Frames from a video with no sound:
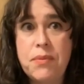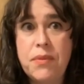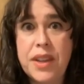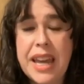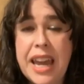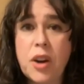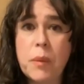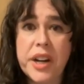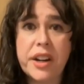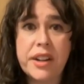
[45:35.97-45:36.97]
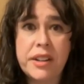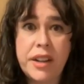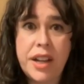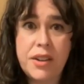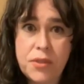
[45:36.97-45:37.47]
care work
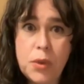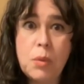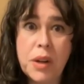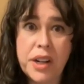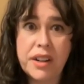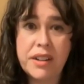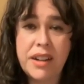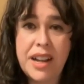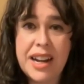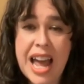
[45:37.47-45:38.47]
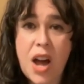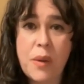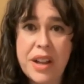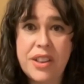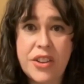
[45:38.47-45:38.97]
and food work and
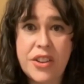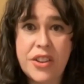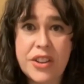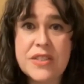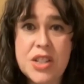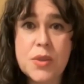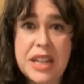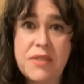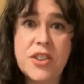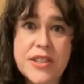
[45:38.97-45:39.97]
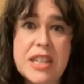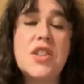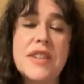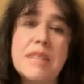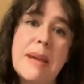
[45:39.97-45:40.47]
how it looks in 21st
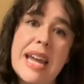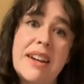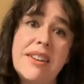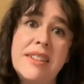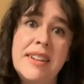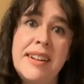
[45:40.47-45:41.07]
century Spain.